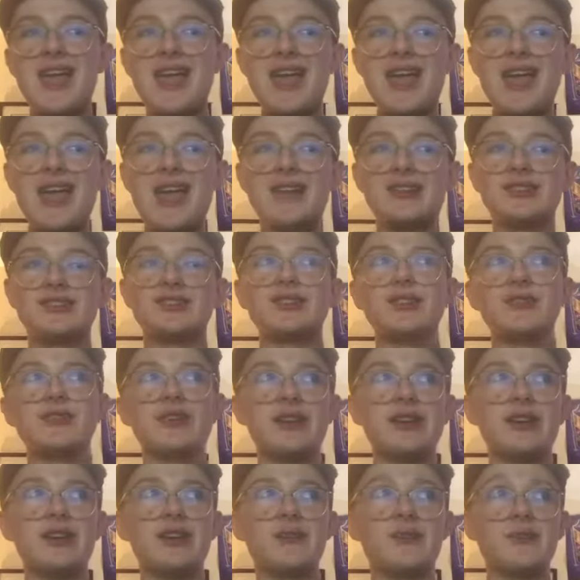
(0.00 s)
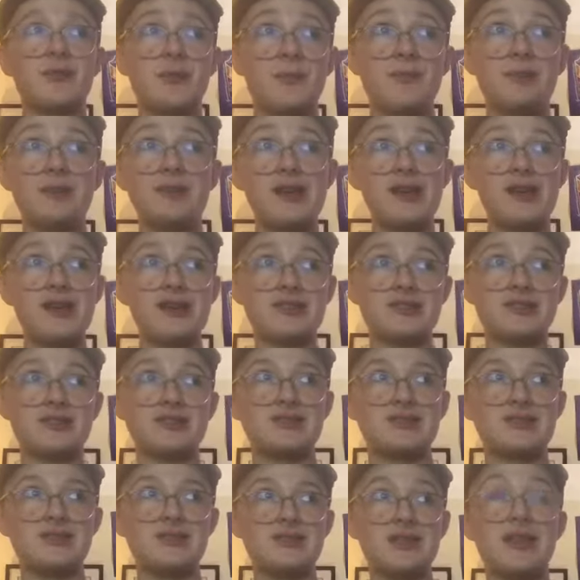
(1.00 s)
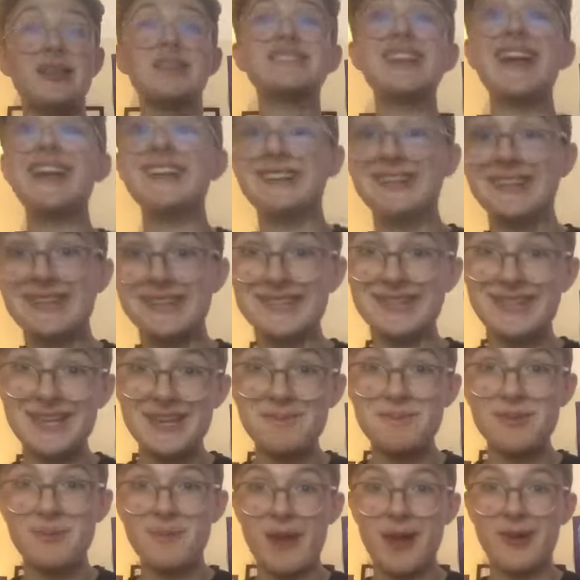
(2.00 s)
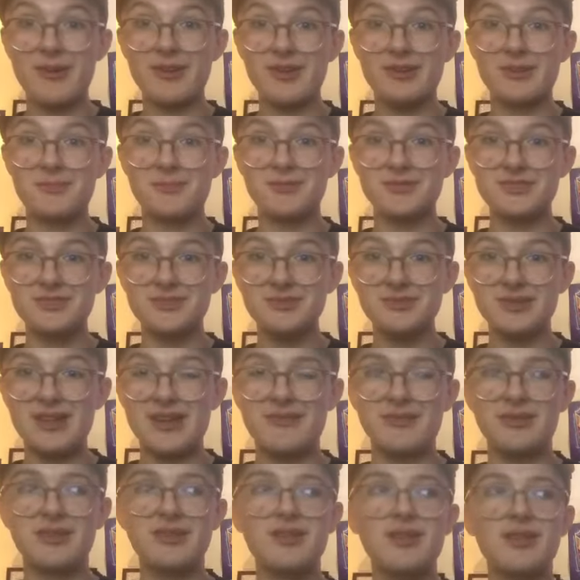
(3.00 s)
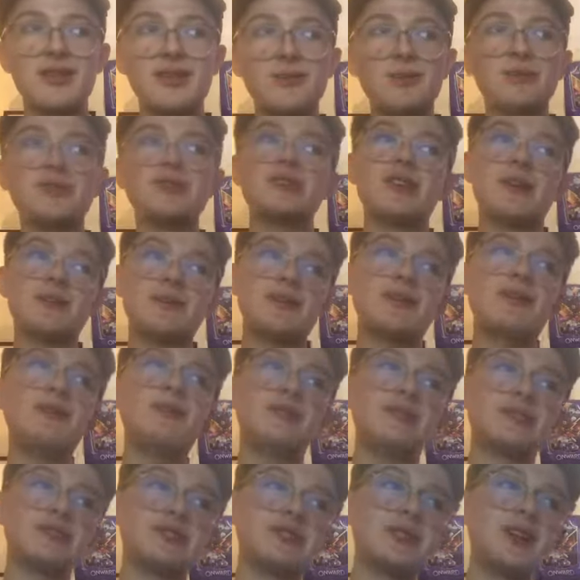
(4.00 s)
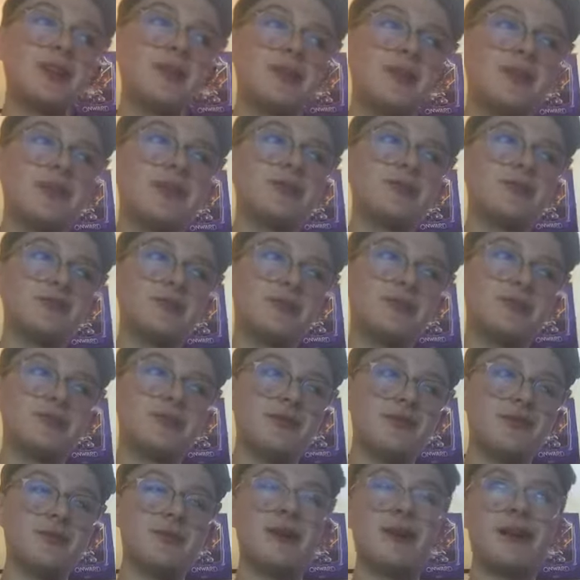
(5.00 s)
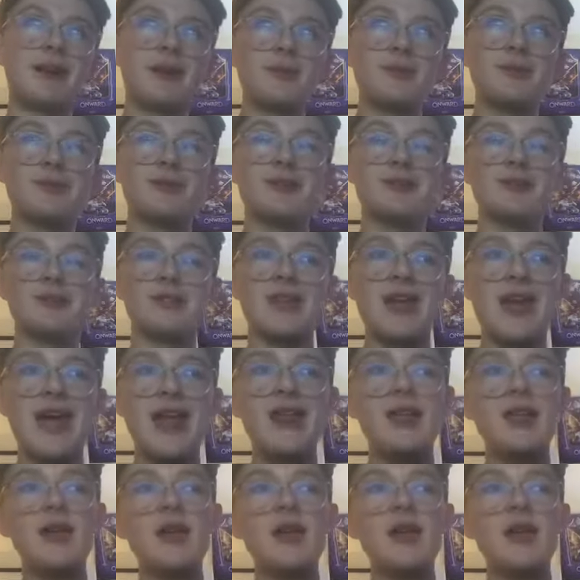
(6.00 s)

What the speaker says: And so they decided to keep the Bounty Hunter Pursuit level, which, I mean, it was an improvement, I will give it that.